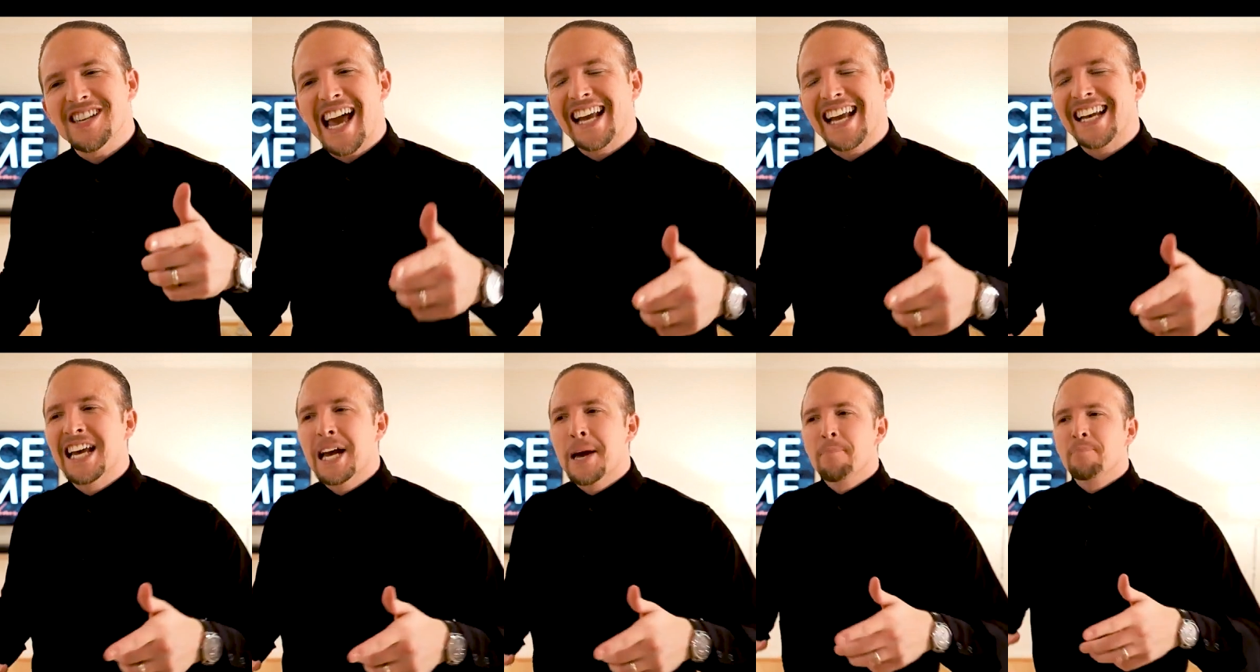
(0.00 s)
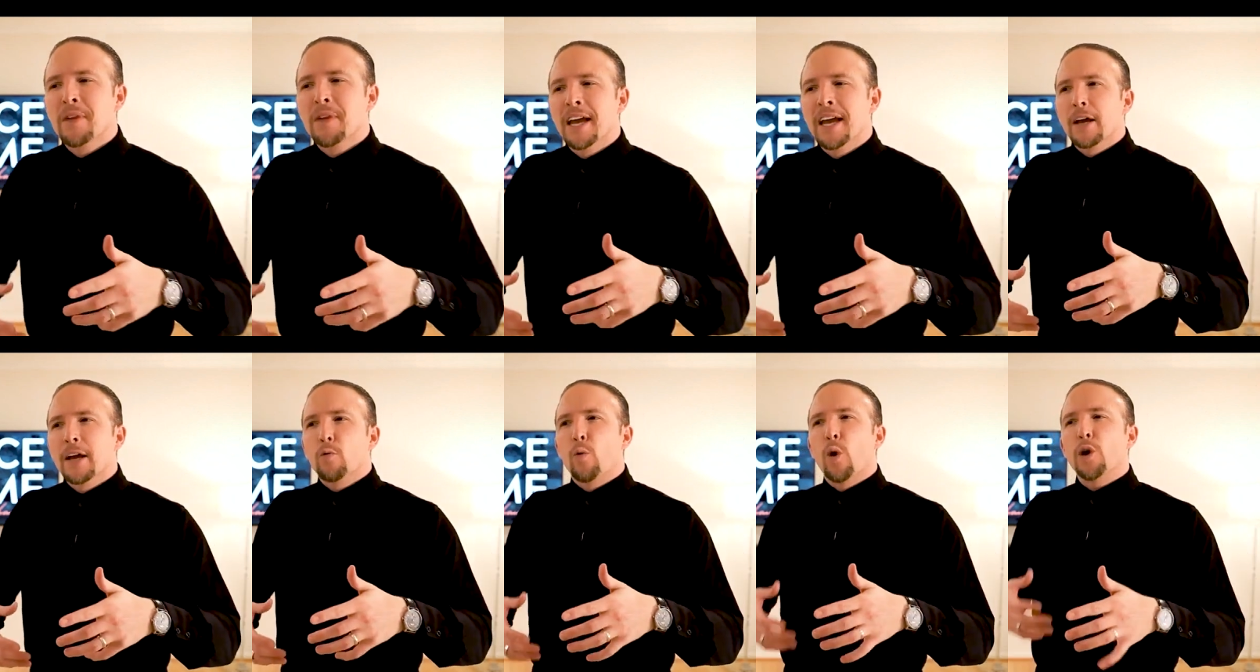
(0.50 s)
And
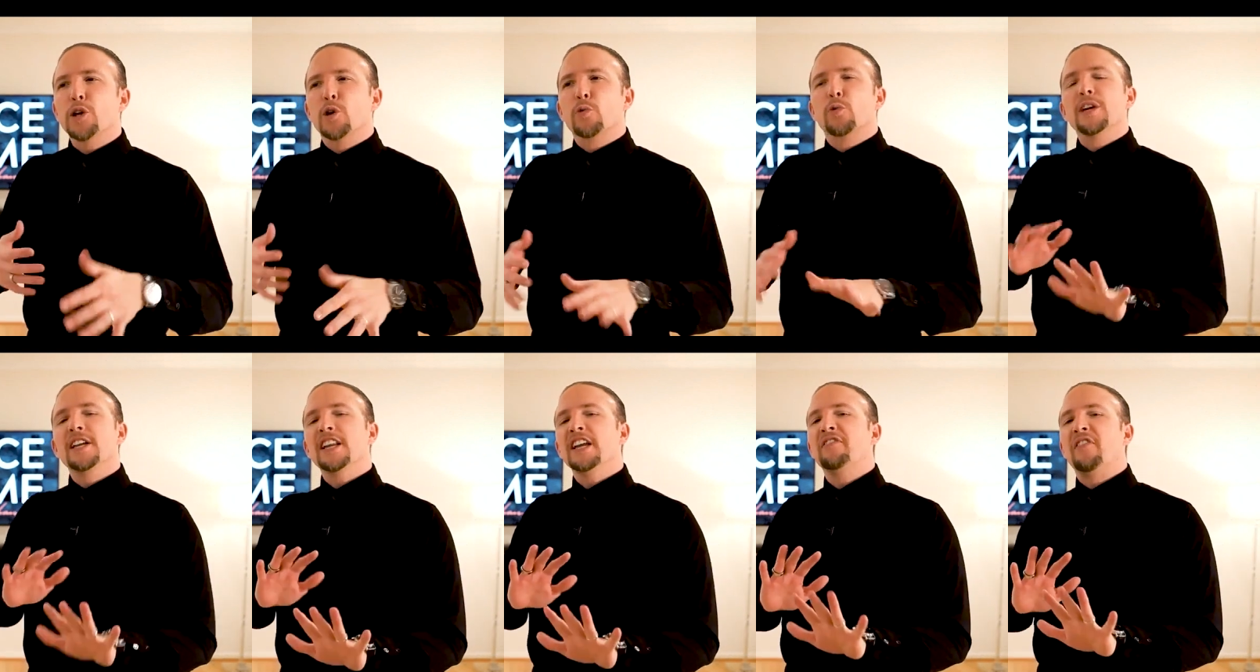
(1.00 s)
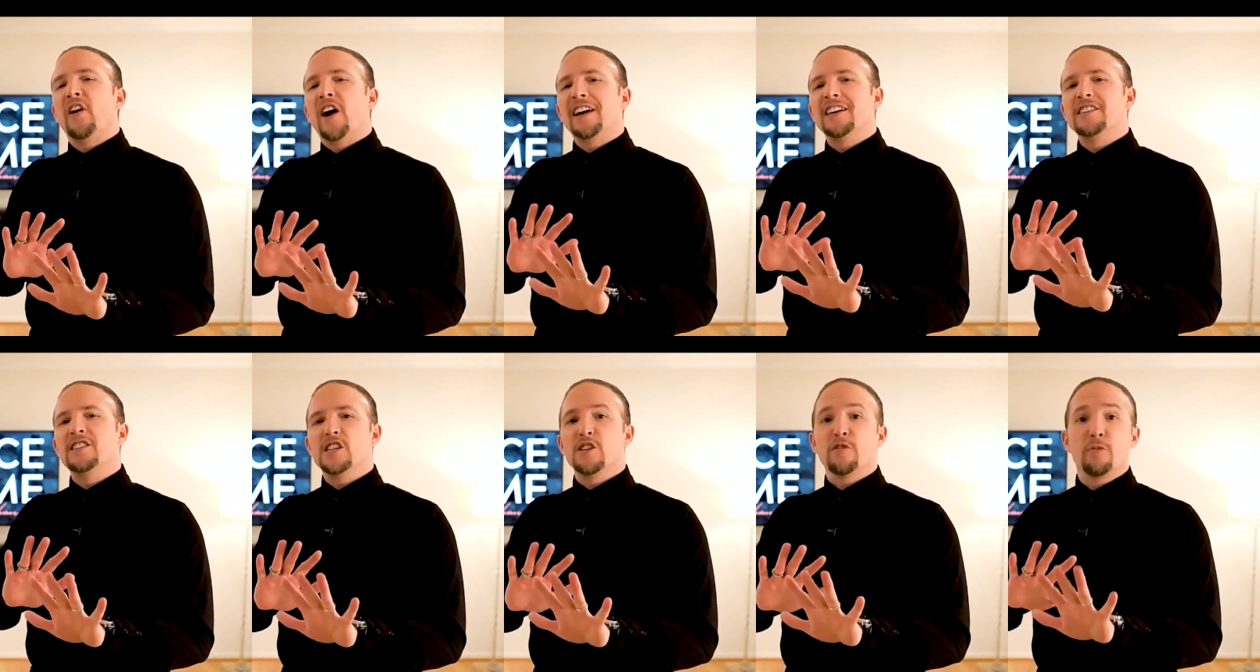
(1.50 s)
what you really find
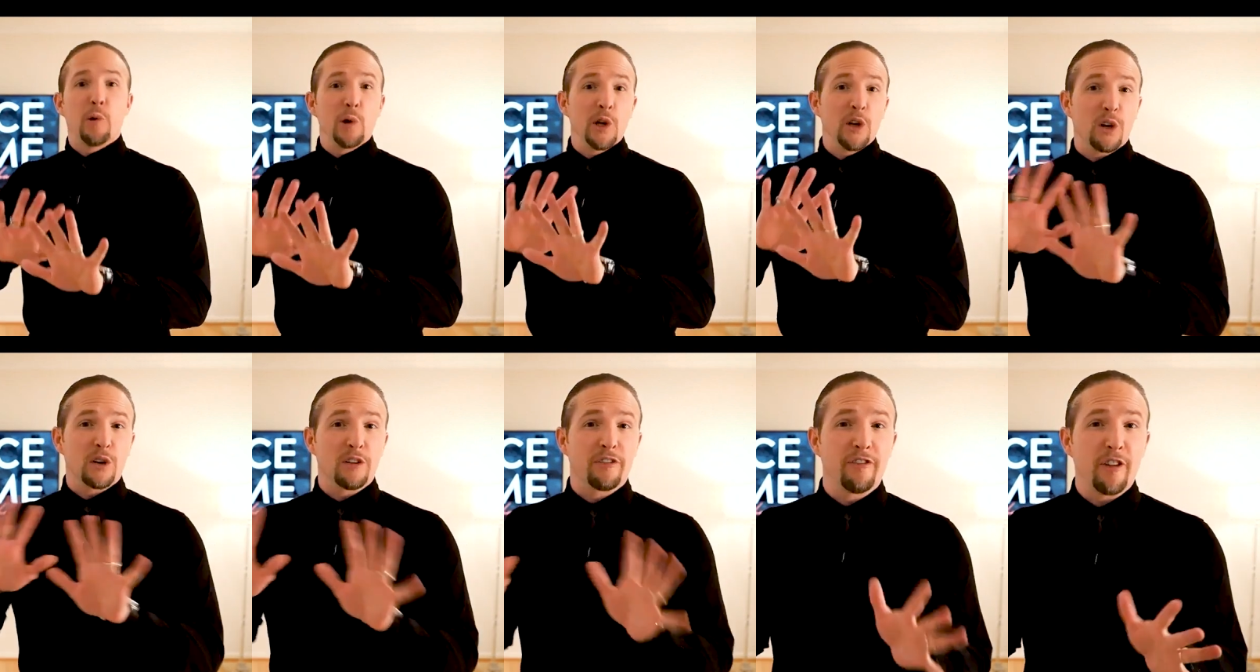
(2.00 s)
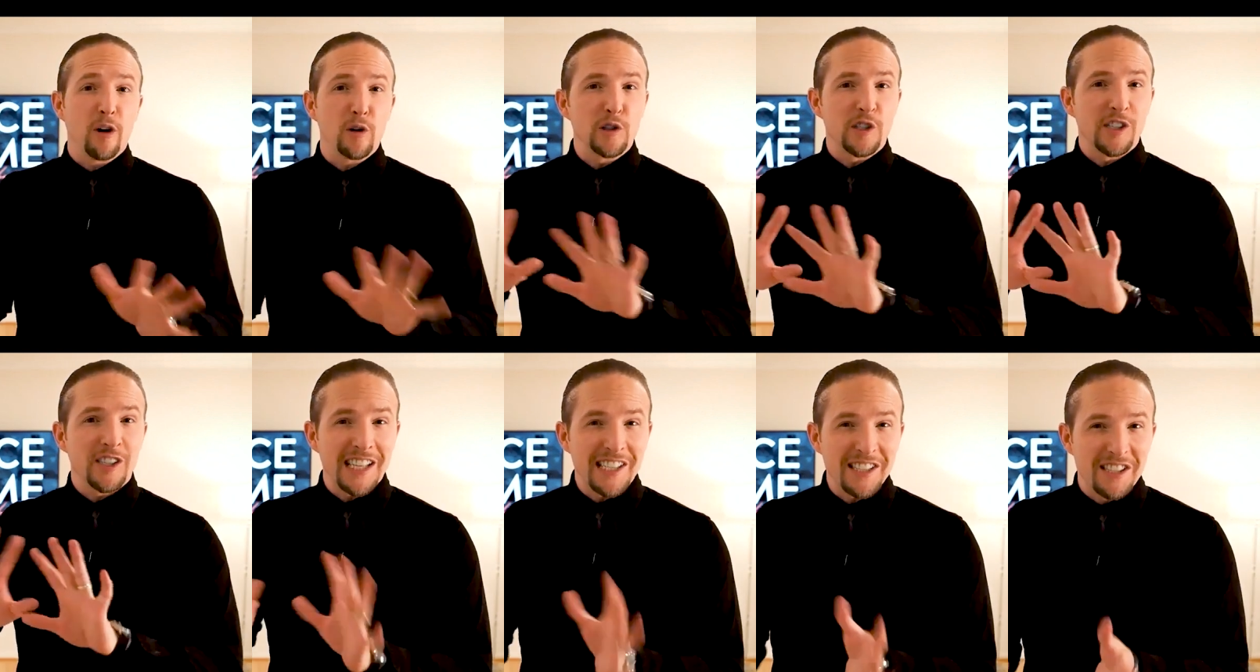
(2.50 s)
is he's putting on a false
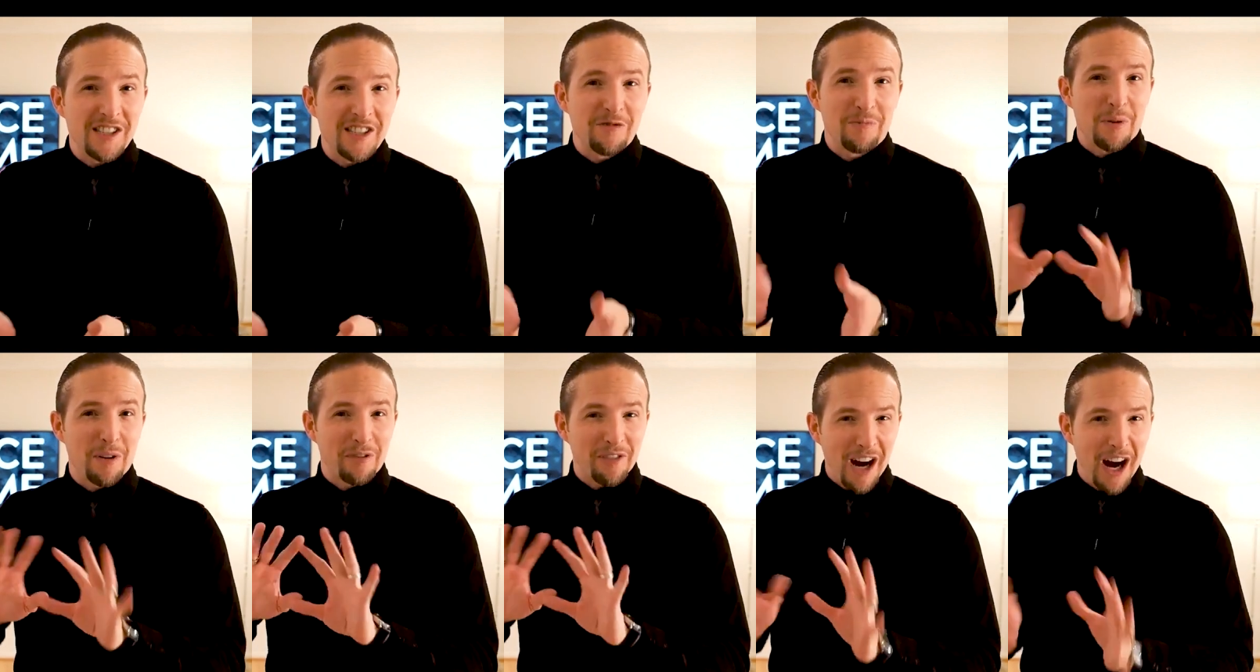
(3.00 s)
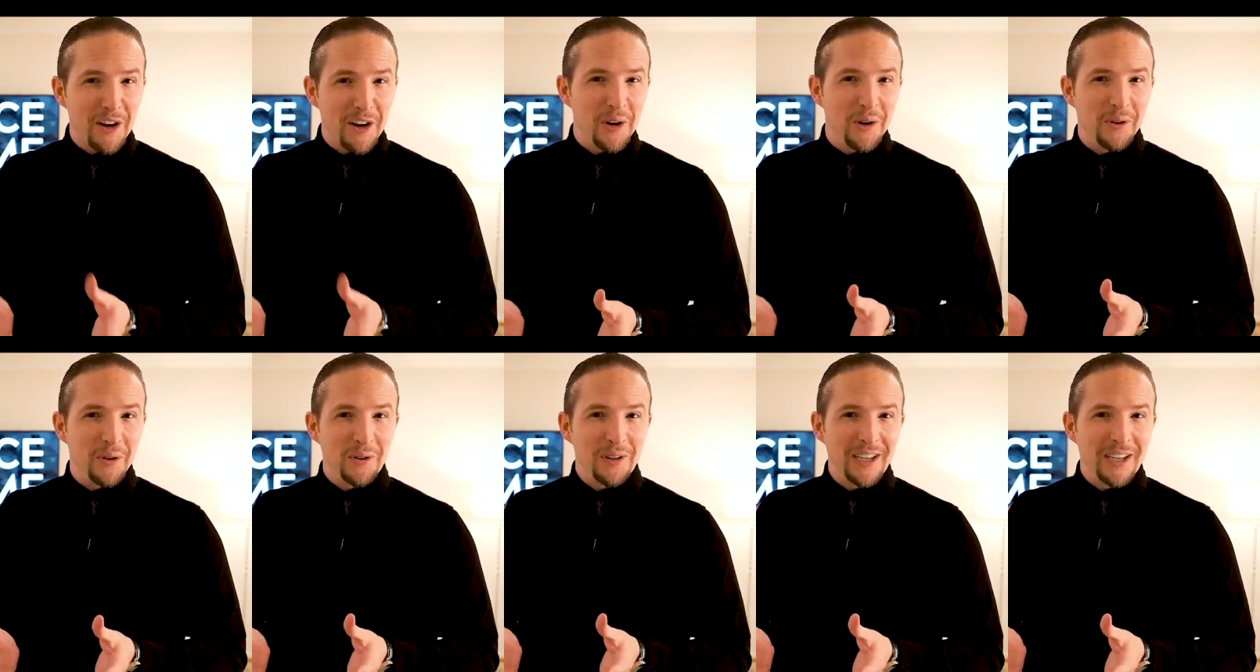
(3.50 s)
sense of bravado.